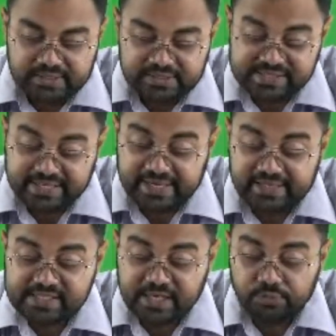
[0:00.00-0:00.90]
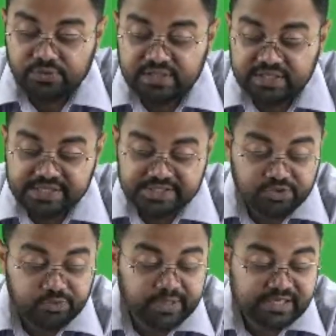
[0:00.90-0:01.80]
The second is, how will these
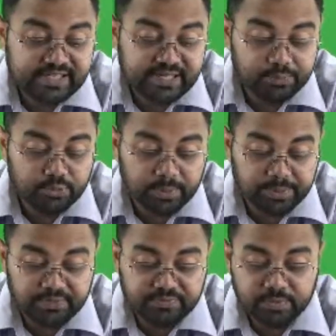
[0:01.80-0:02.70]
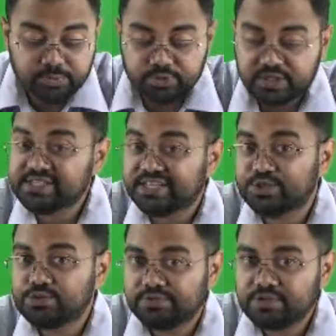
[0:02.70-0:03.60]
achievements help to uplift the poorer
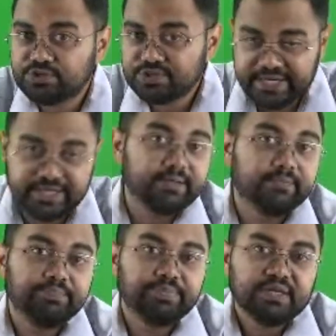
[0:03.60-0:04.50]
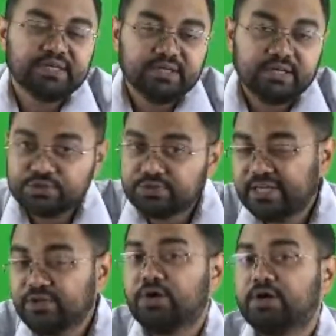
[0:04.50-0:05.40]
sections of the society? So
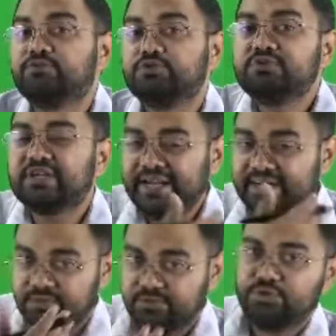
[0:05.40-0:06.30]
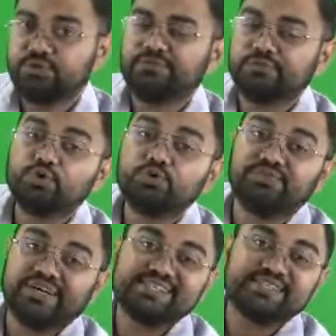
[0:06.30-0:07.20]
then you have to write, you have to go
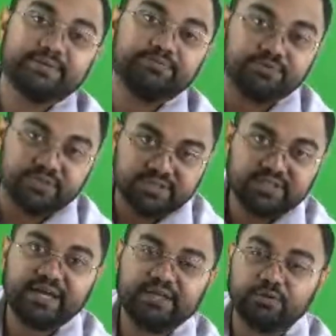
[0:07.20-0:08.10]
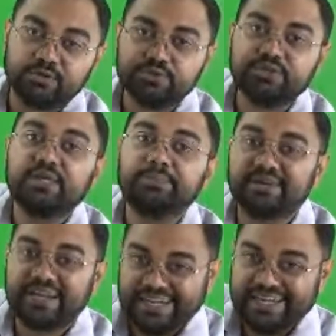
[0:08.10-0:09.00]
one step further and also keep
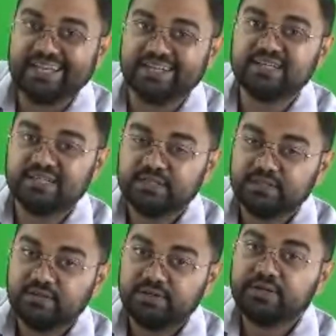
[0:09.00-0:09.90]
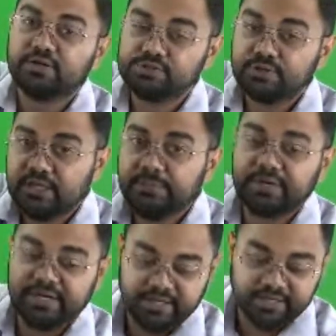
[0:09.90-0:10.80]
writing, right? Also keep
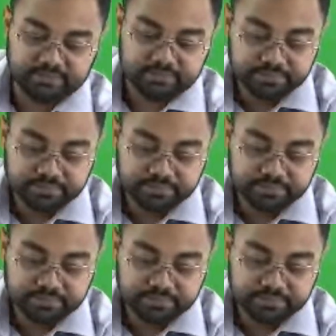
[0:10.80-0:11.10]
writing